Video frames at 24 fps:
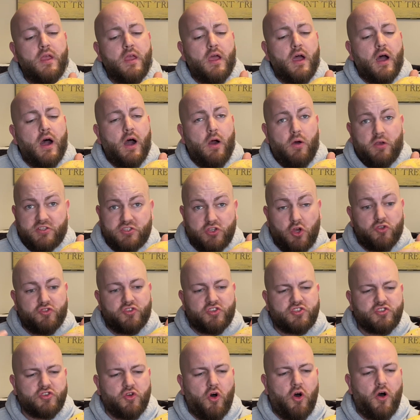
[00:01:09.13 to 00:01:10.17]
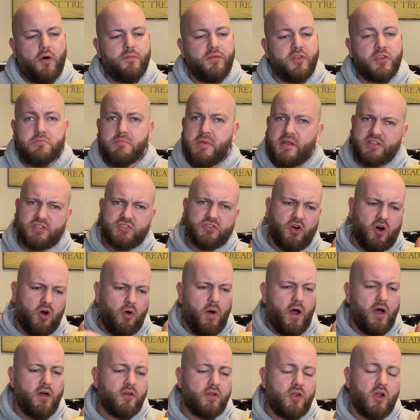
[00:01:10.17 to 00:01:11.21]
I sold to Saul. You met Saul a
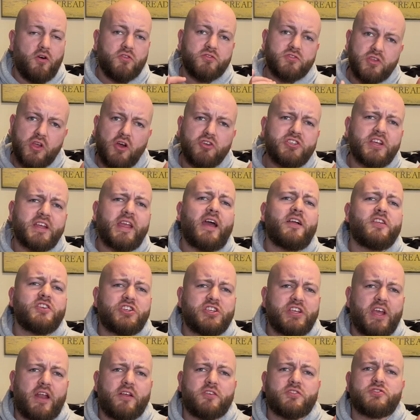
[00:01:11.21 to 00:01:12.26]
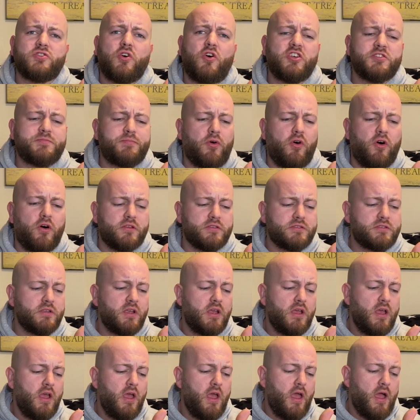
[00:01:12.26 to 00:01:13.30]
while ago. Go check out his channel, Saul's Balls.
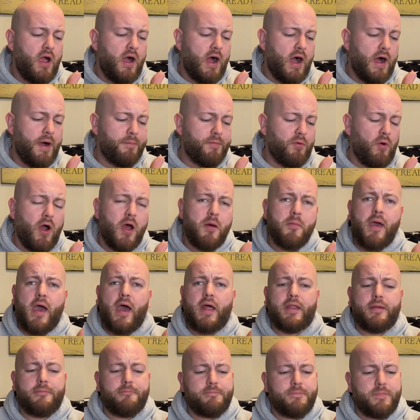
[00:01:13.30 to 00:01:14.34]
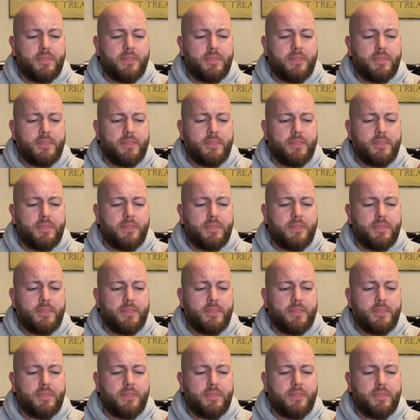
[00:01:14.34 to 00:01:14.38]
And while I'm at it,